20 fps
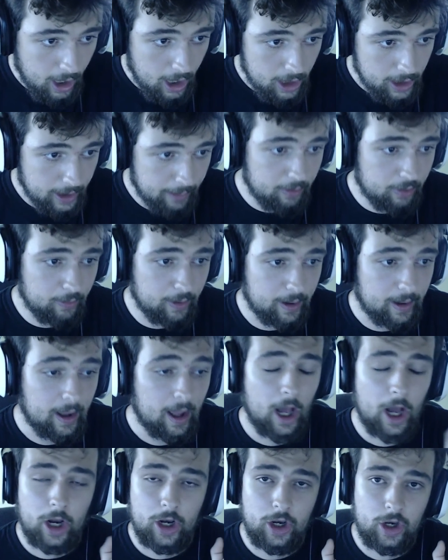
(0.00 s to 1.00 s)
Number 3,
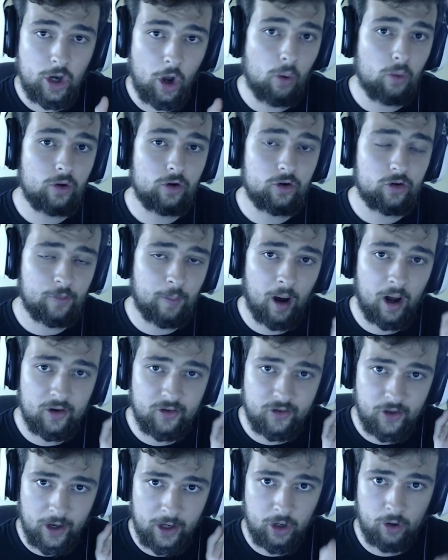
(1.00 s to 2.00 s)
know your spawns
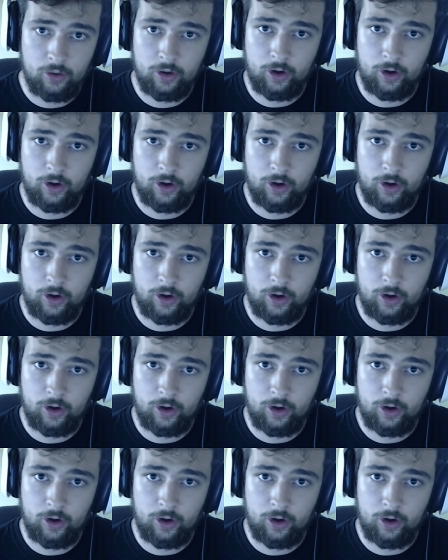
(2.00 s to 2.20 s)
and know your